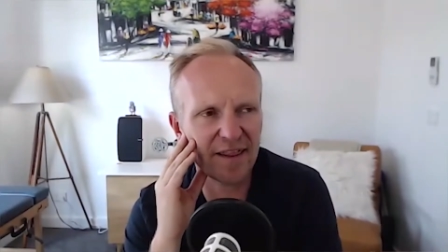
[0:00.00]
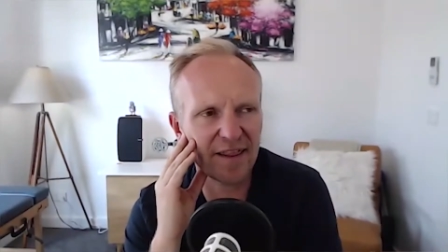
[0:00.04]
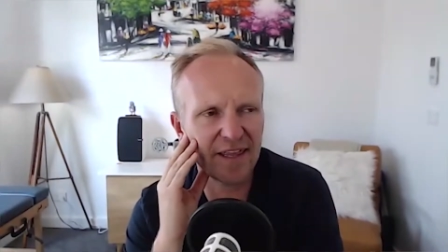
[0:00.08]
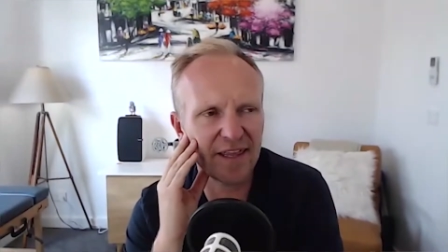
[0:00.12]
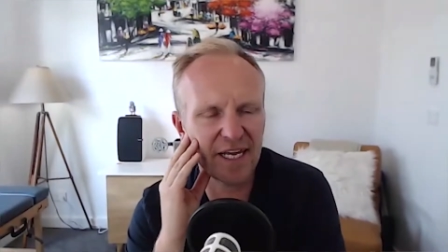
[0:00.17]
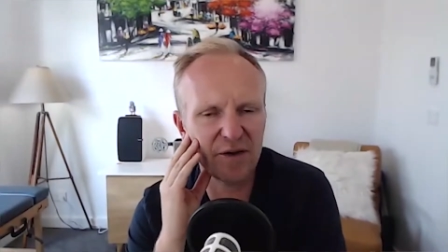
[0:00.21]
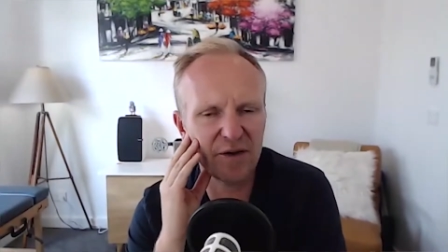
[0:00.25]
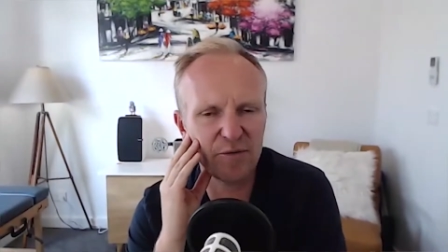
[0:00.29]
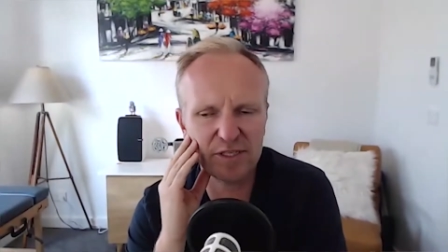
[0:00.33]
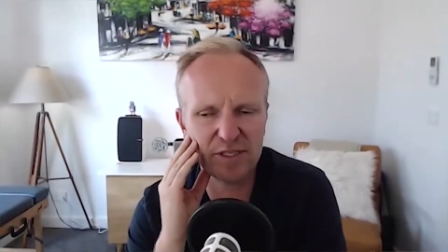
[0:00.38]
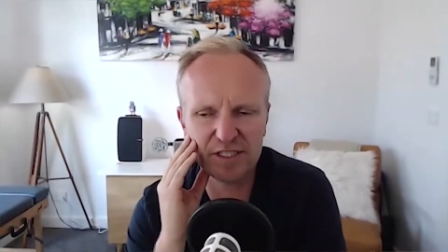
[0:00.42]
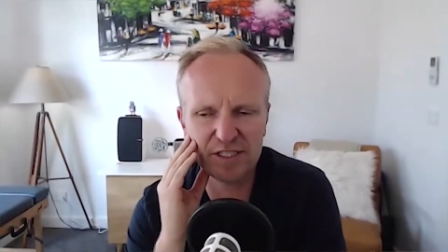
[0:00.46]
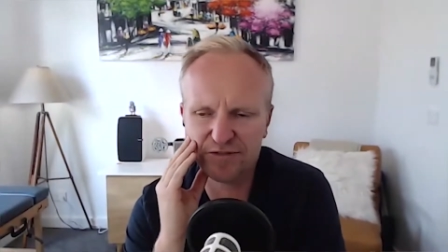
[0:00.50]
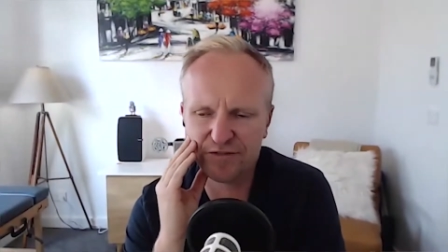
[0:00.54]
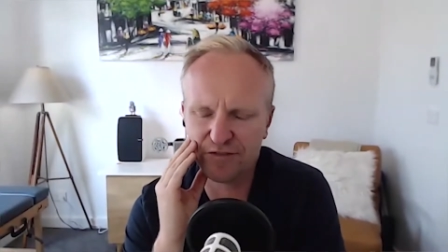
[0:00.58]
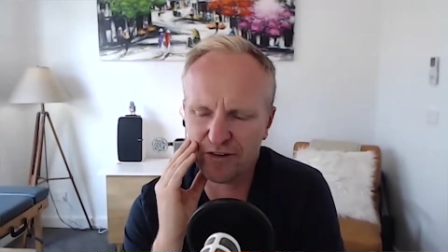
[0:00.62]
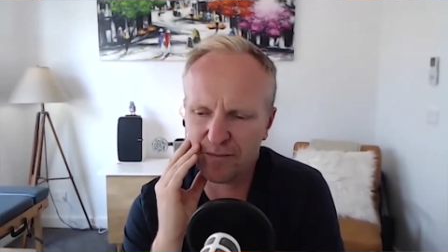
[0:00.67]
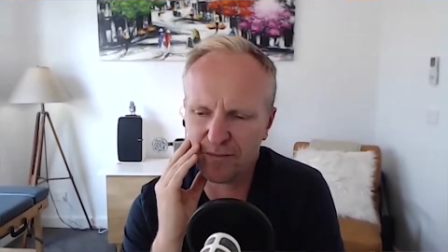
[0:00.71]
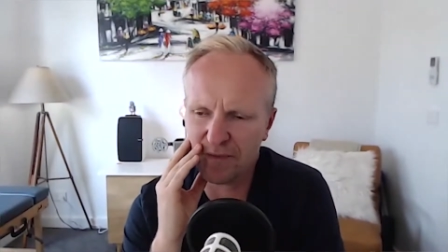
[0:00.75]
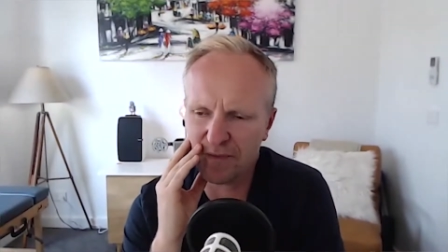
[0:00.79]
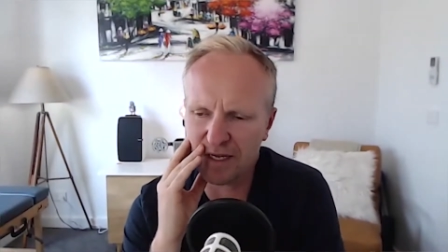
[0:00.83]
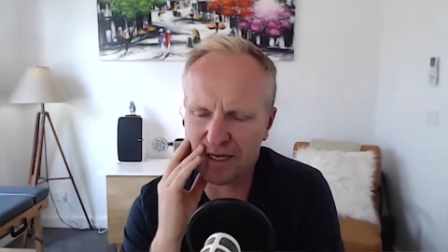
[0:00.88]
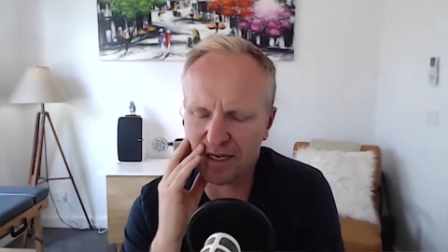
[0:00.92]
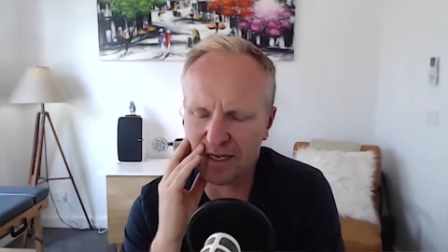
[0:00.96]
I think it was
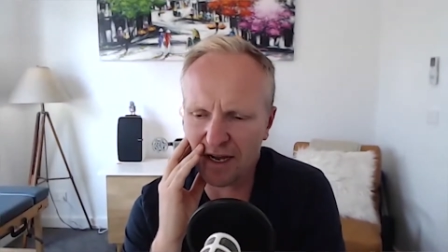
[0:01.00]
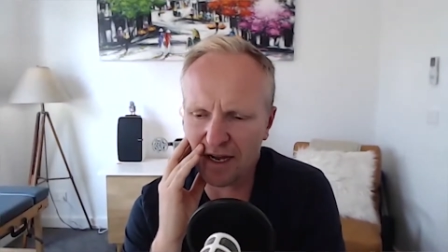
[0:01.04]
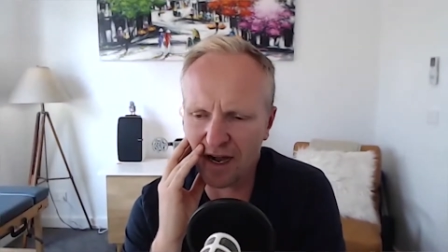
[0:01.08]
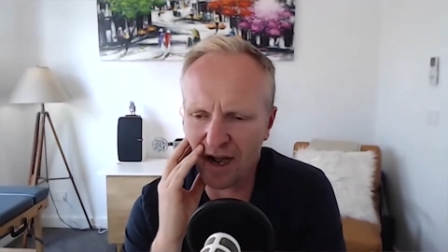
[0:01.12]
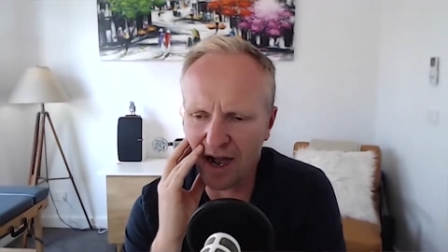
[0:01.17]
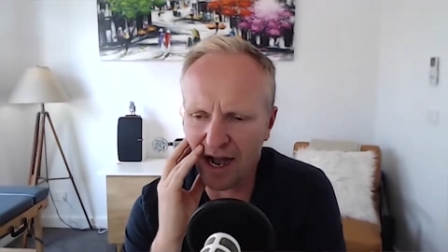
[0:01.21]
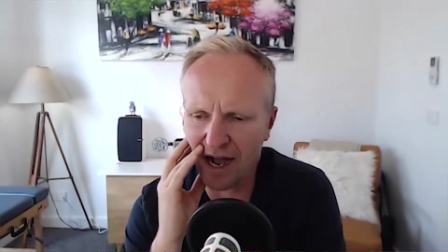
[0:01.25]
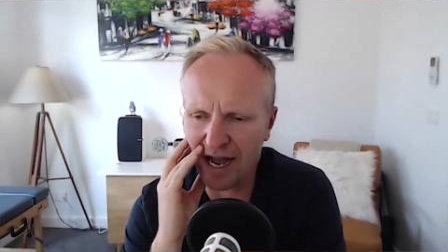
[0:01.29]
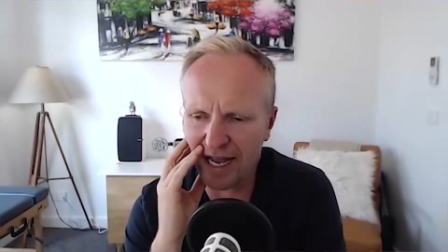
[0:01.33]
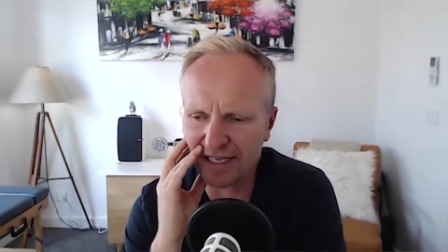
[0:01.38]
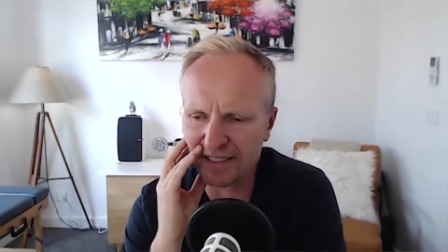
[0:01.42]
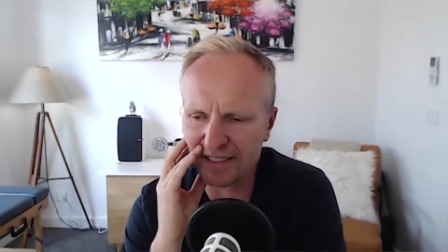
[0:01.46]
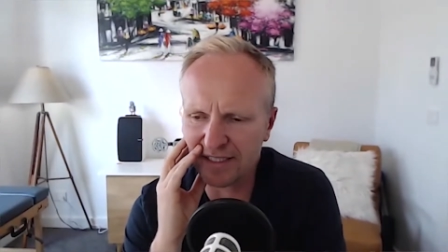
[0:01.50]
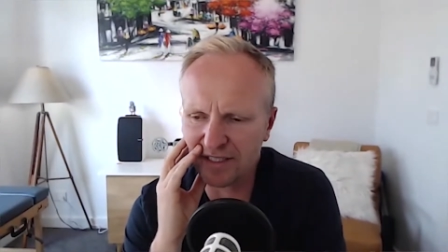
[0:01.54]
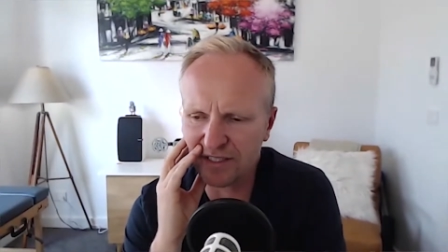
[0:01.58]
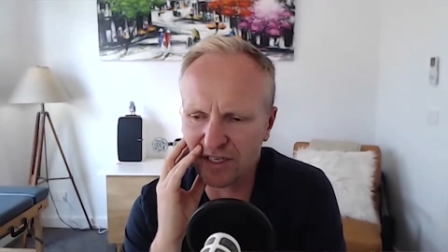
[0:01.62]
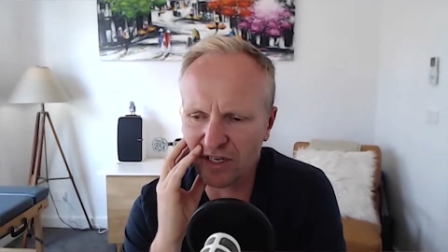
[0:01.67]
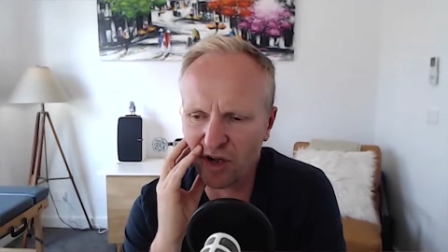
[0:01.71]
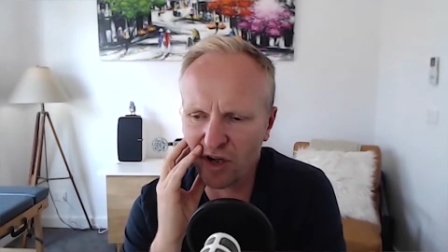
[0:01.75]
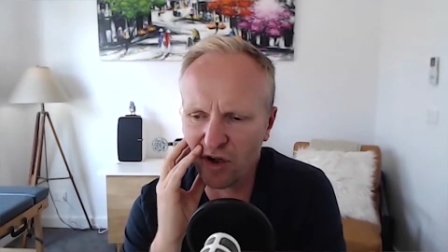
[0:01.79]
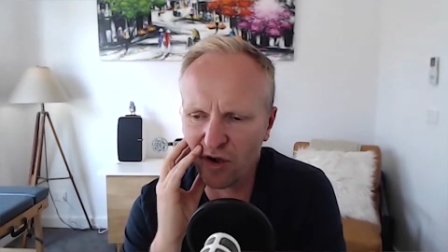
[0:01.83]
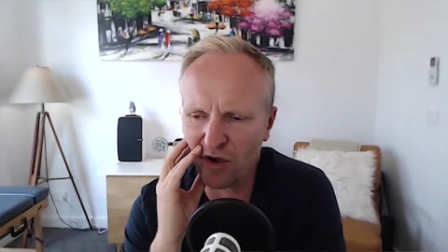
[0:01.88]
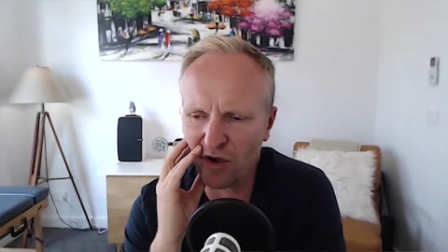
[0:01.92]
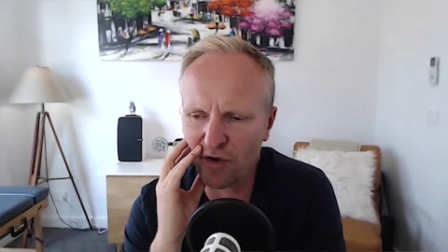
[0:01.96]
from the guys
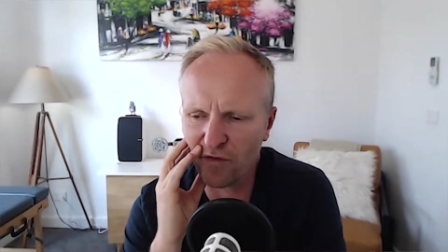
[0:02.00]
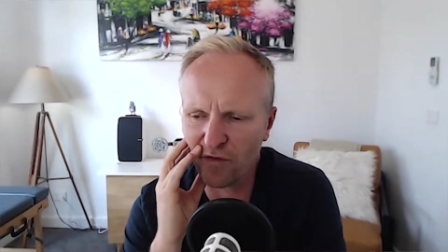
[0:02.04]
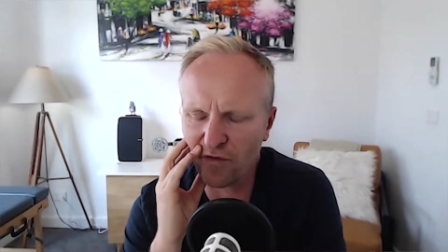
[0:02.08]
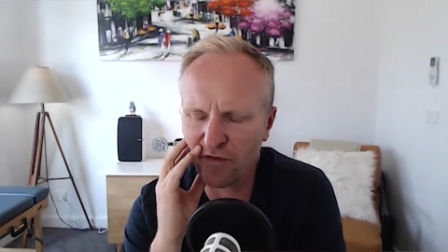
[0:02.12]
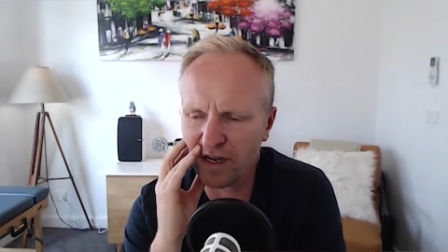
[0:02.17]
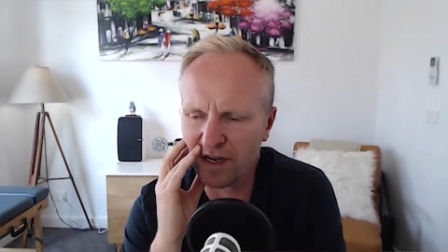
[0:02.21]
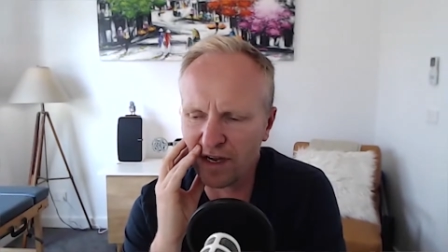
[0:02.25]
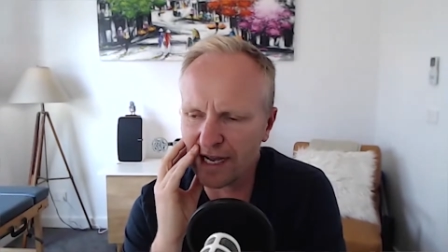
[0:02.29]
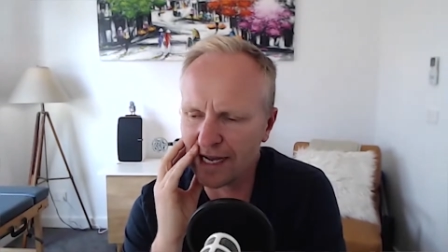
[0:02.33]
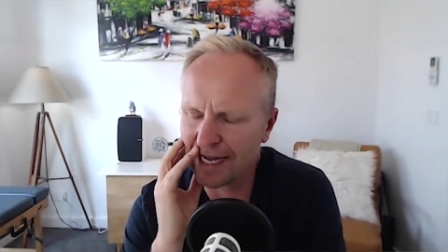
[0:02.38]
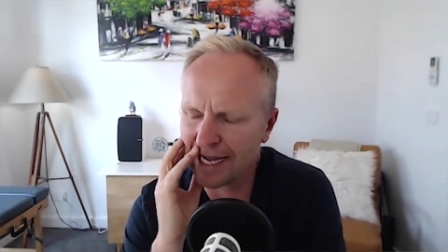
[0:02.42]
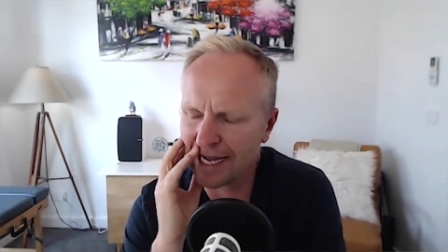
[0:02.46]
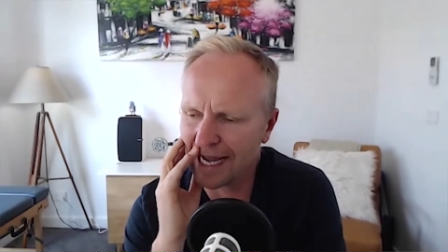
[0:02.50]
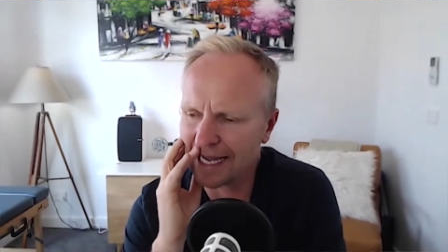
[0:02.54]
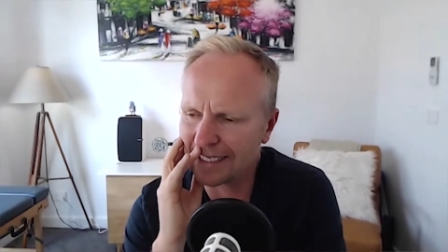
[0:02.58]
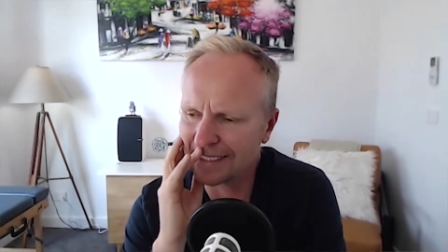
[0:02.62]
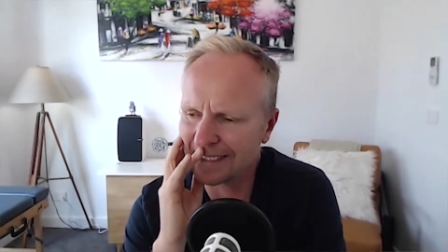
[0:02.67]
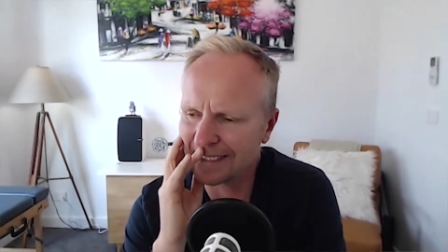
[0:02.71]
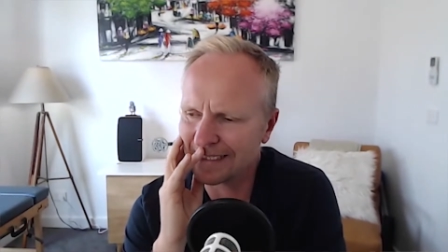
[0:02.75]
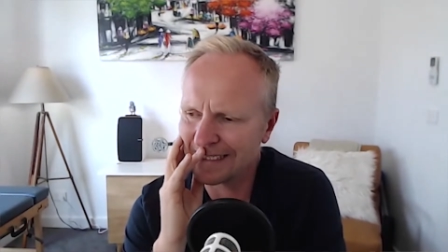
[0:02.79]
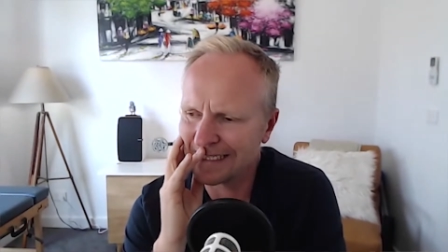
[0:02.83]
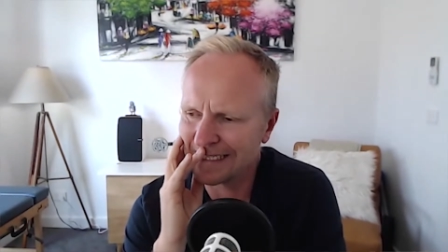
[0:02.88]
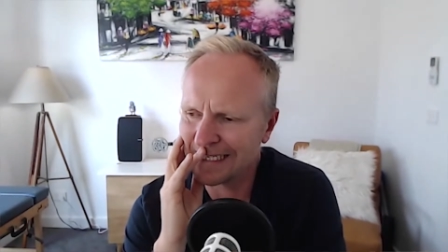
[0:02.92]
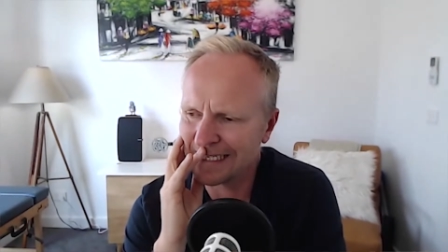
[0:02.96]
over
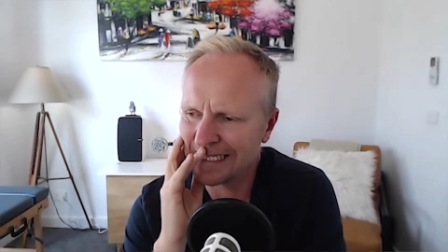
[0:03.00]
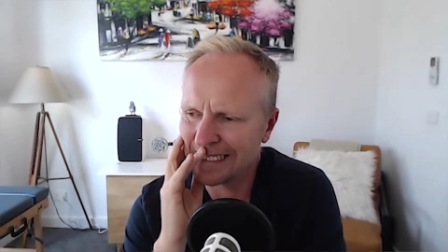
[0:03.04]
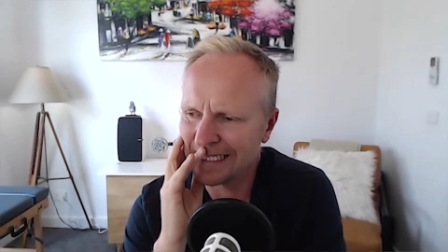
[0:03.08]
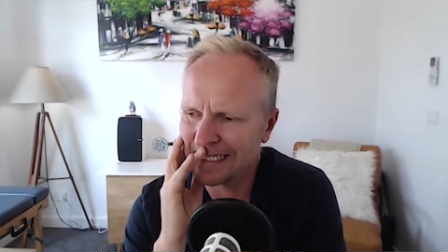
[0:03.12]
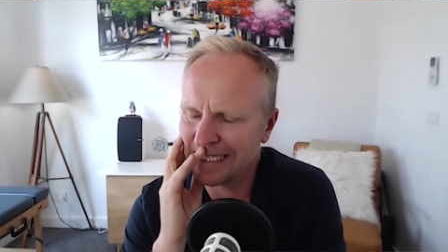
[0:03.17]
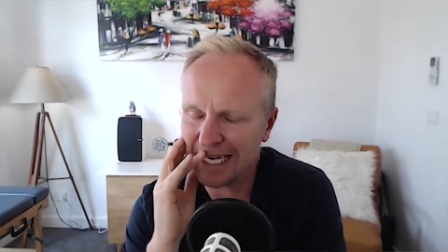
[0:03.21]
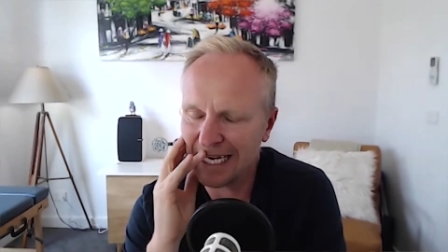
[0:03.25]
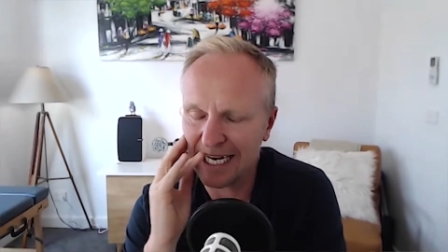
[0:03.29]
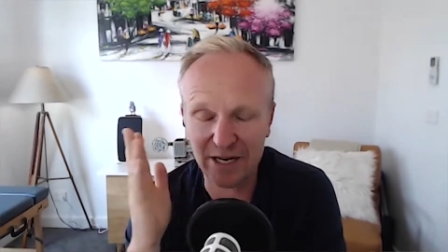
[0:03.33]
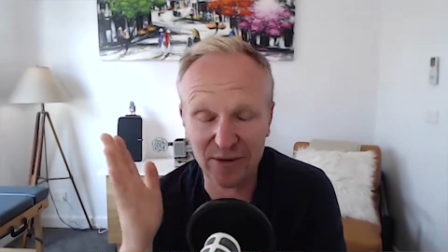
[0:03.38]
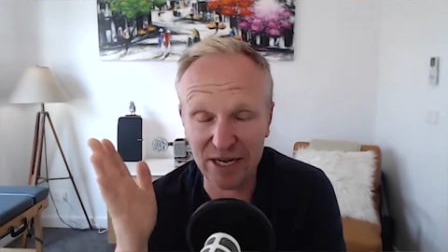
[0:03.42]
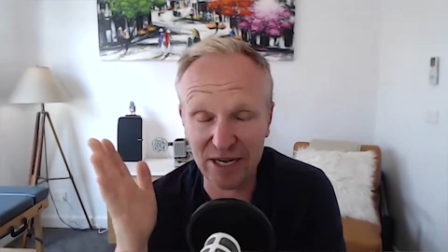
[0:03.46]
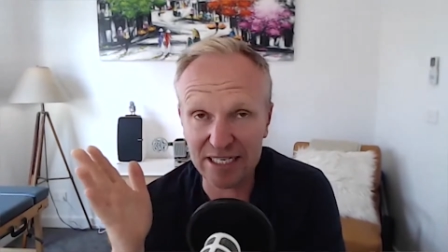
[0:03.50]
at anyway.